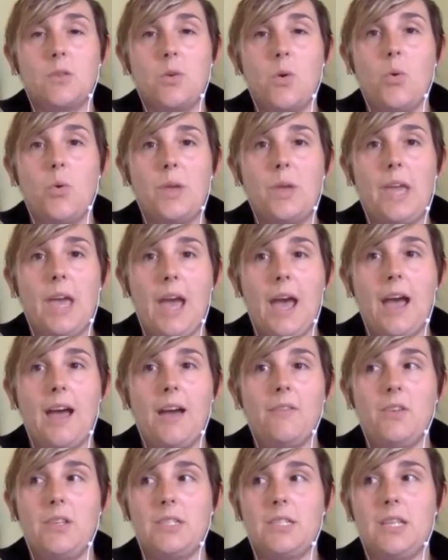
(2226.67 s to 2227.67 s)
biggest goal we
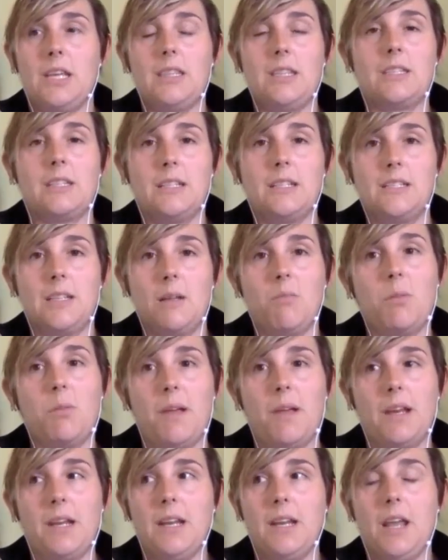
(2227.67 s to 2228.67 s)
have is that this
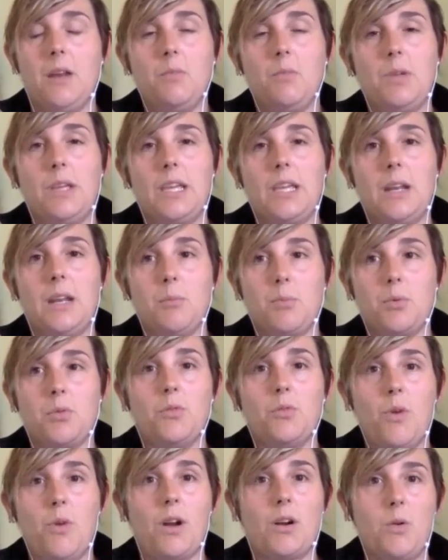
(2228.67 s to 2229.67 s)
gets implemented and we
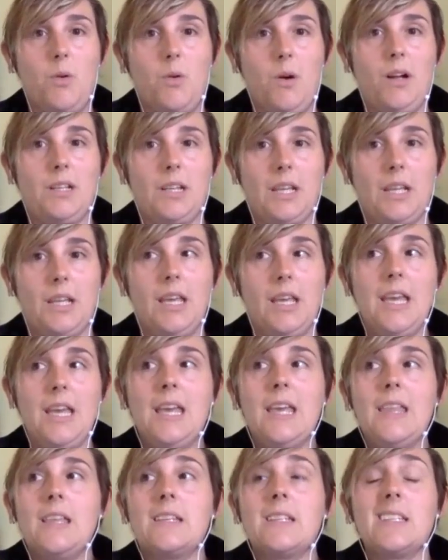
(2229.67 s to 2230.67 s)
can improve water quality.